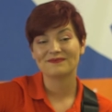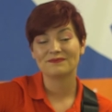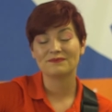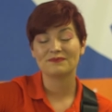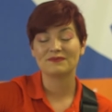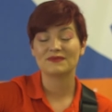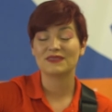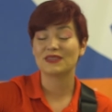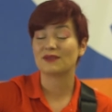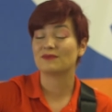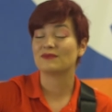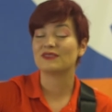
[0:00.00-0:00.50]

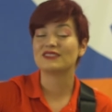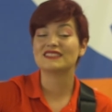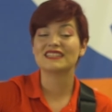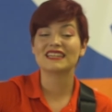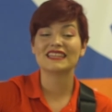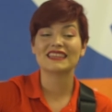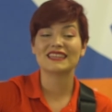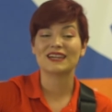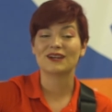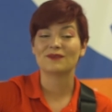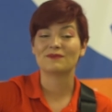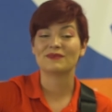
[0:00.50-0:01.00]
the
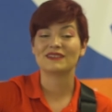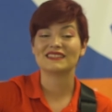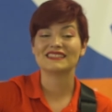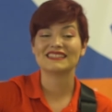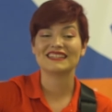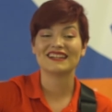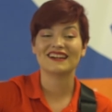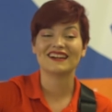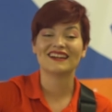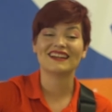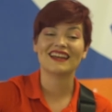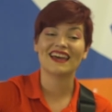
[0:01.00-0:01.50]
music therapist
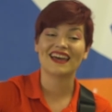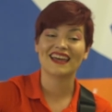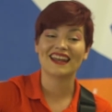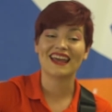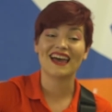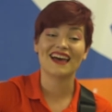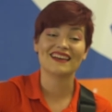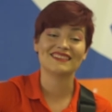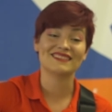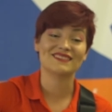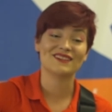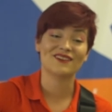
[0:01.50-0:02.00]
here at Ed
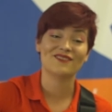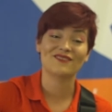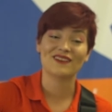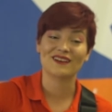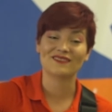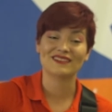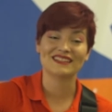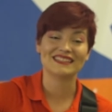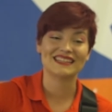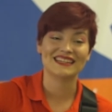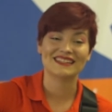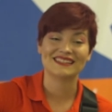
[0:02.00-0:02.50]
Asner
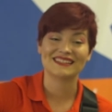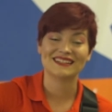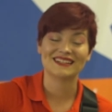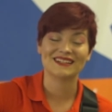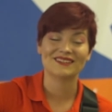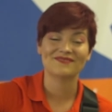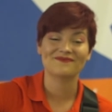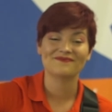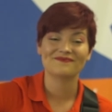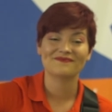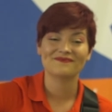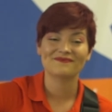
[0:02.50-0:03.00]
Family Center.
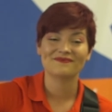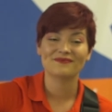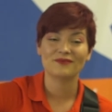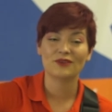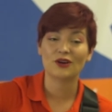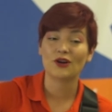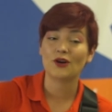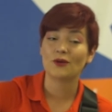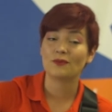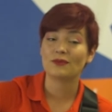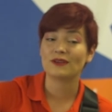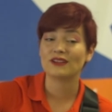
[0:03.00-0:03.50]
We're
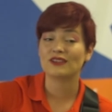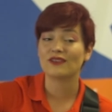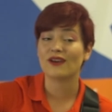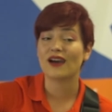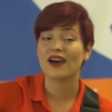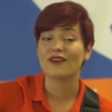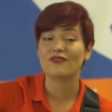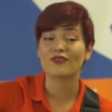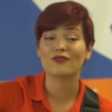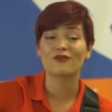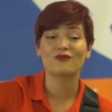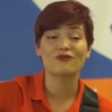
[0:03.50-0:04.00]
hoping you
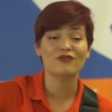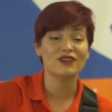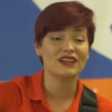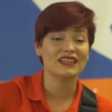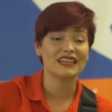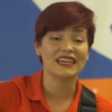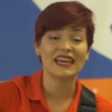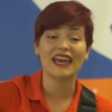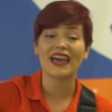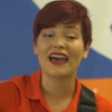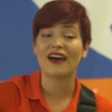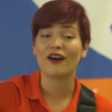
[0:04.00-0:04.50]
have a
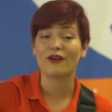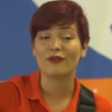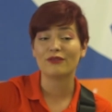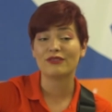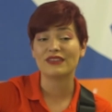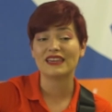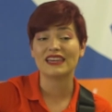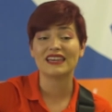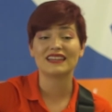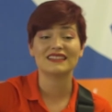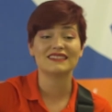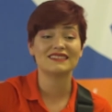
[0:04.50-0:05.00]
really
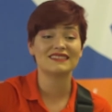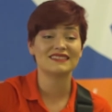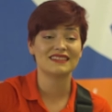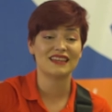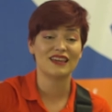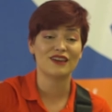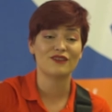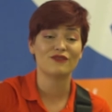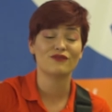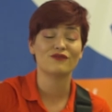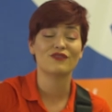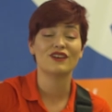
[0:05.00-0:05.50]
healthy and
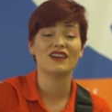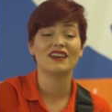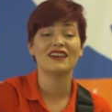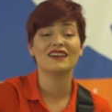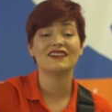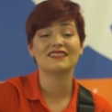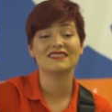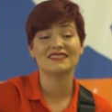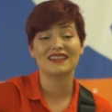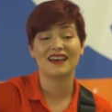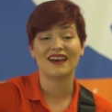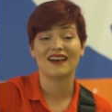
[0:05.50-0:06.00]
safe
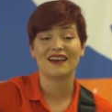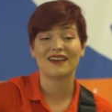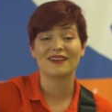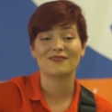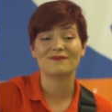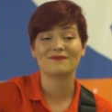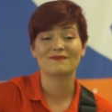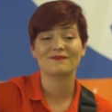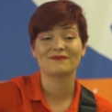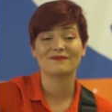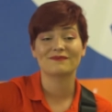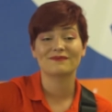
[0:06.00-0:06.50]

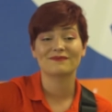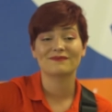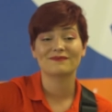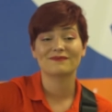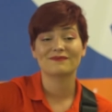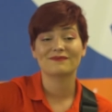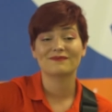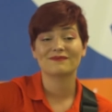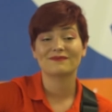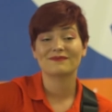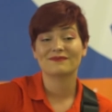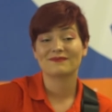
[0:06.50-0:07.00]
time.
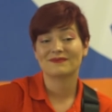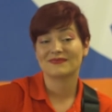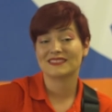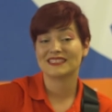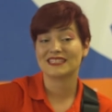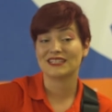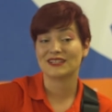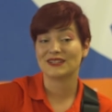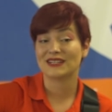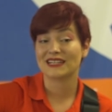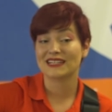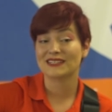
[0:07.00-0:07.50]

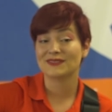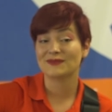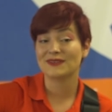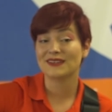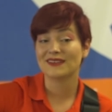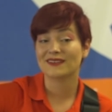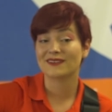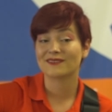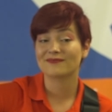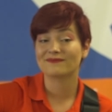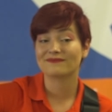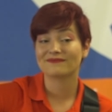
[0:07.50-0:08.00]
See you next
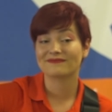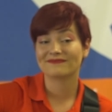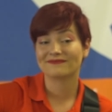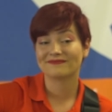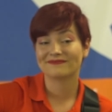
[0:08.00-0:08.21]
week.